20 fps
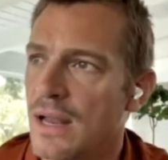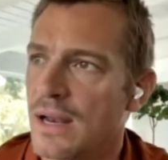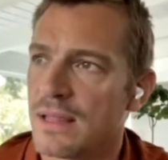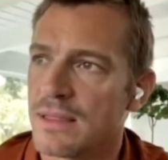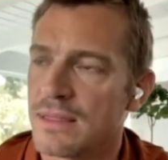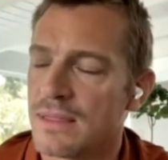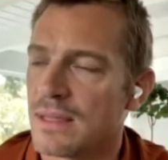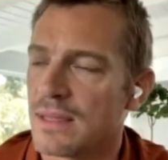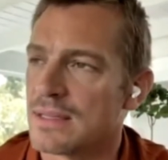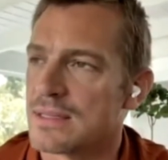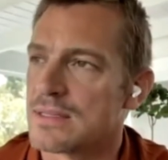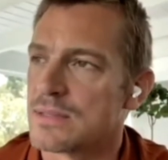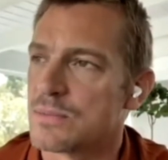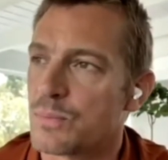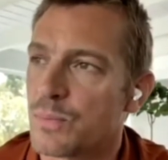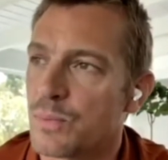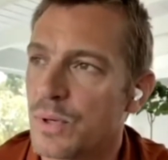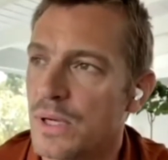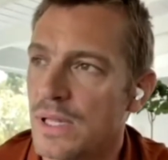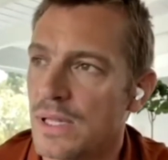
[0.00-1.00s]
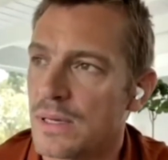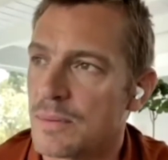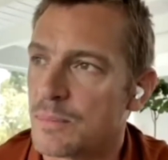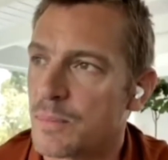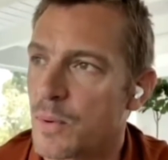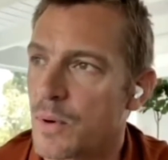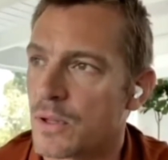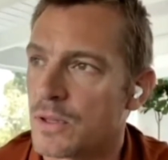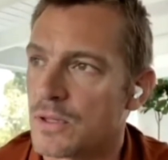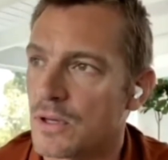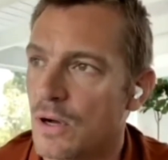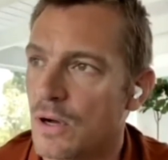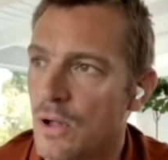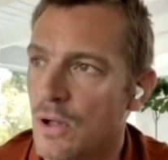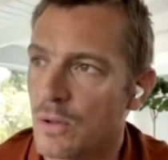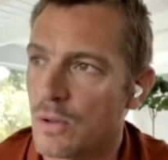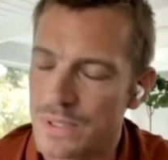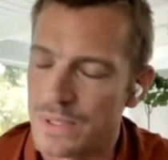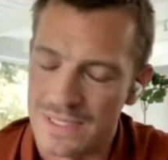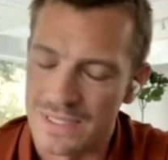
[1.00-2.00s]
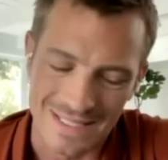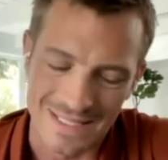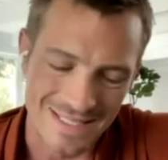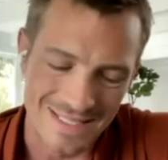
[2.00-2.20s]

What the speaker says: I think it's really important to always like